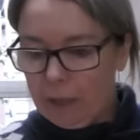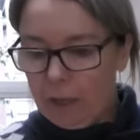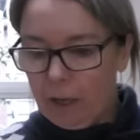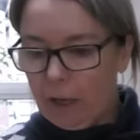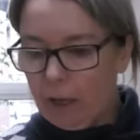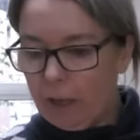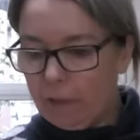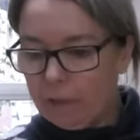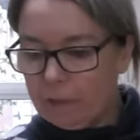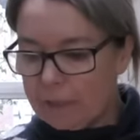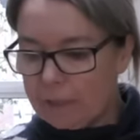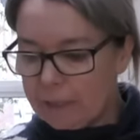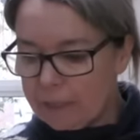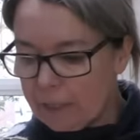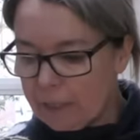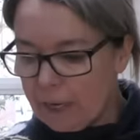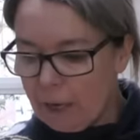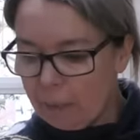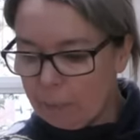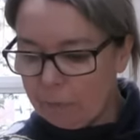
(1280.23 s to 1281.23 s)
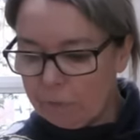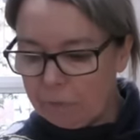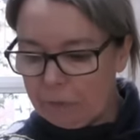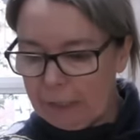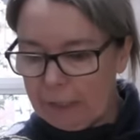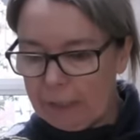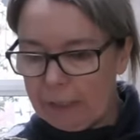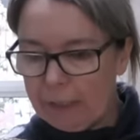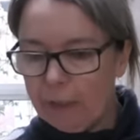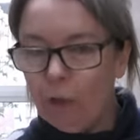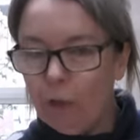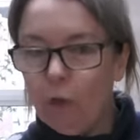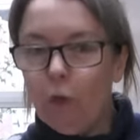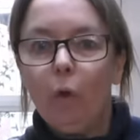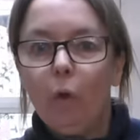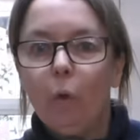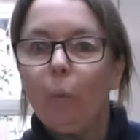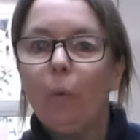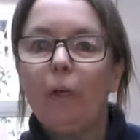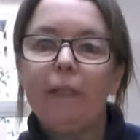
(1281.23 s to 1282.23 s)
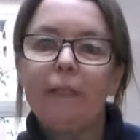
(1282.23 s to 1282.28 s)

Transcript: at this time of year, we